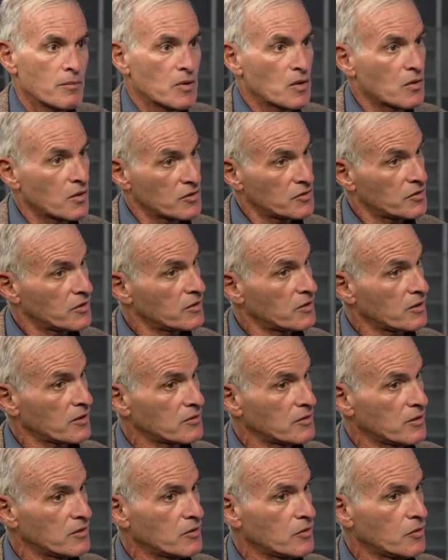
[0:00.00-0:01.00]
because it
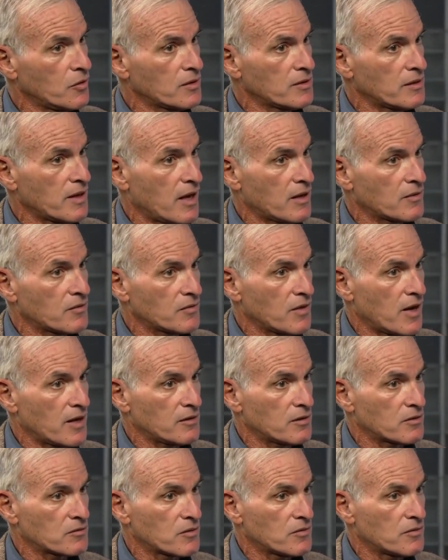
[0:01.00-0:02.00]
turned into a
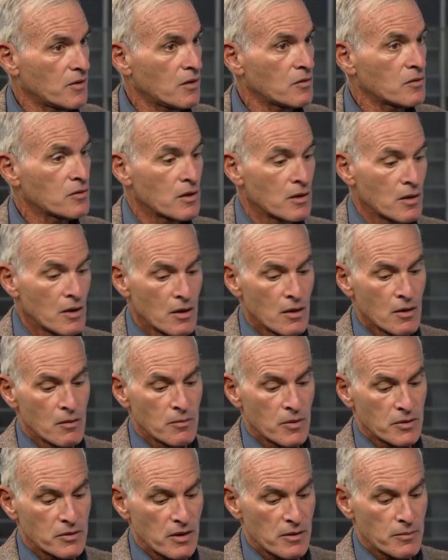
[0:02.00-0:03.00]
nonviolent revolt.
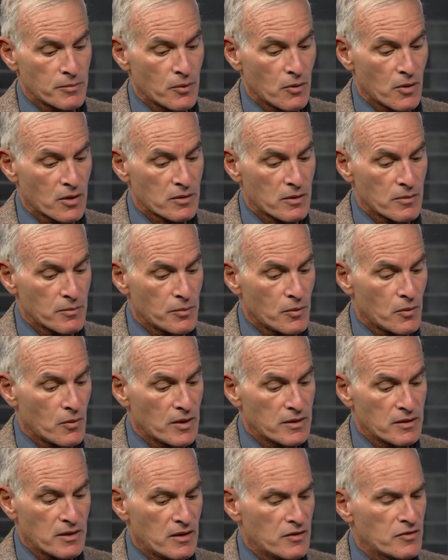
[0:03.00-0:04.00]
But the important
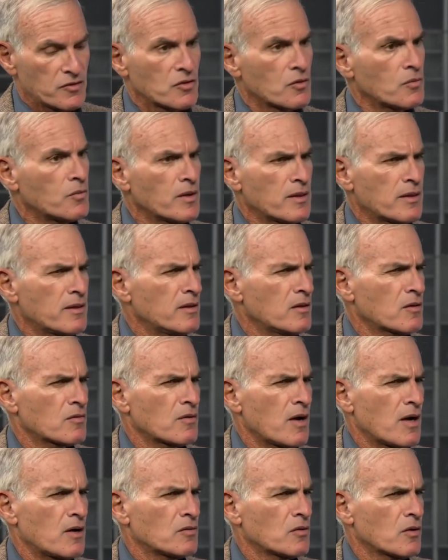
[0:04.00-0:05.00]
point is, within
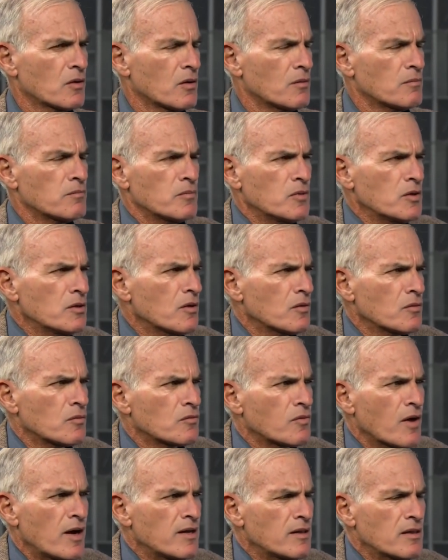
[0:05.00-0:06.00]
around,
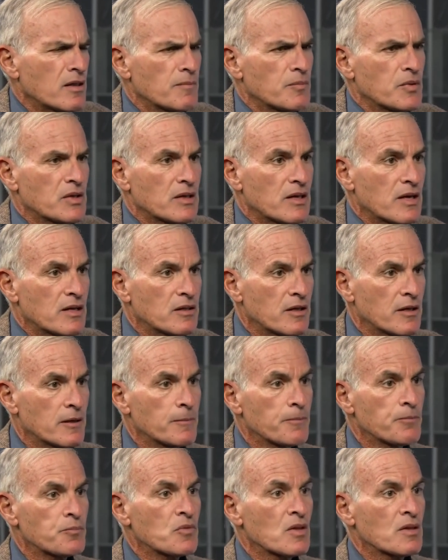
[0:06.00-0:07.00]
right at the
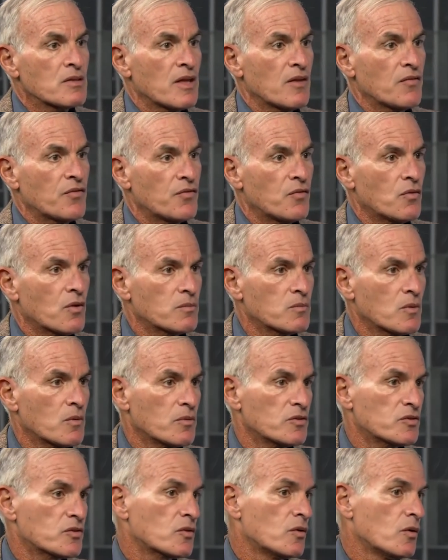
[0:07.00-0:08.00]
beginning, they formed
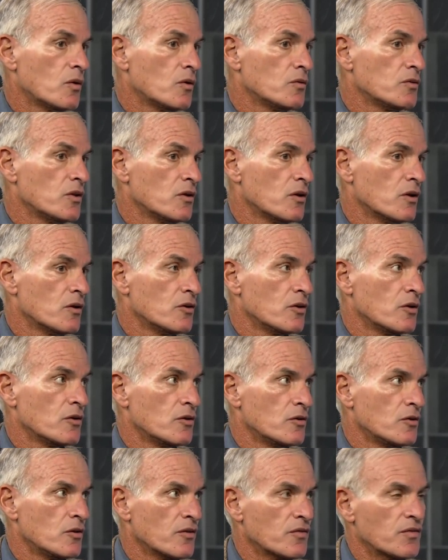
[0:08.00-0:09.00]
what was called the
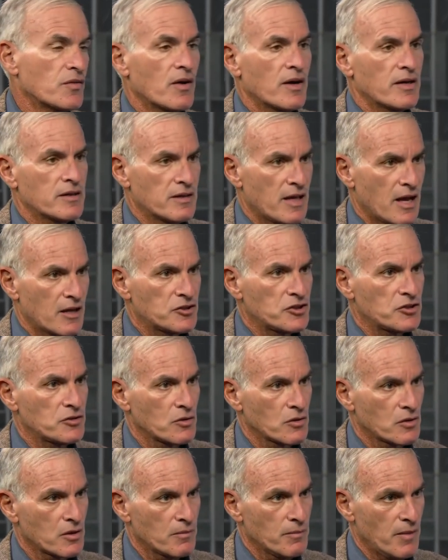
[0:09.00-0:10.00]
Unified
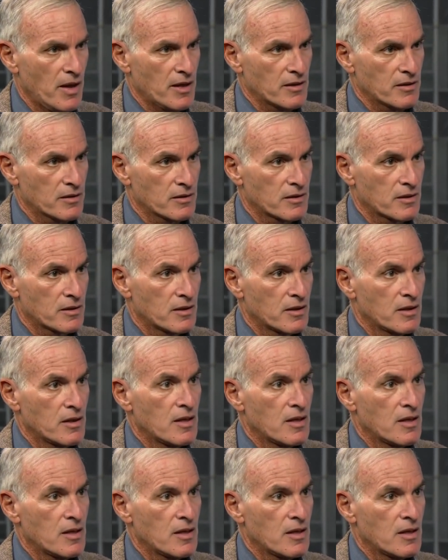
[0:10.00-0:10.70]
National Command.